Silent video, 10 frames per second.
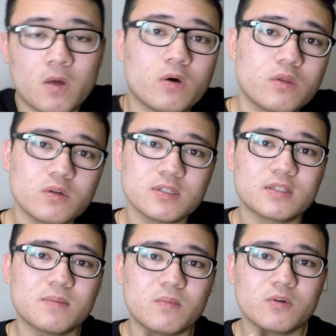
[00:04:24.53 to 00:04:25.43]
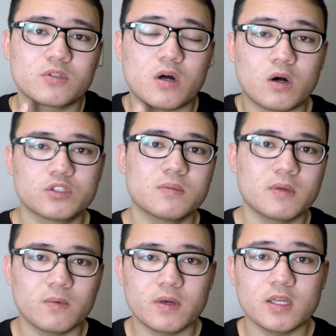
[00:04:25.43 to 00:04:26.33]
Although it's not the most
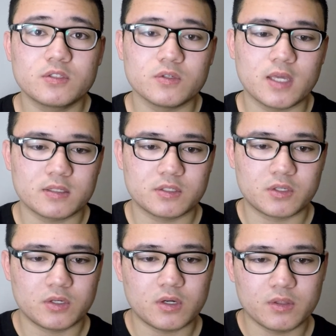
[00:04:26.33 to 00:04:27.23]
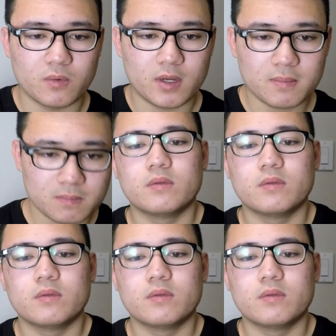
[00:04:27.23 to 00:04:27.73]
ultimate way to get secure on the web,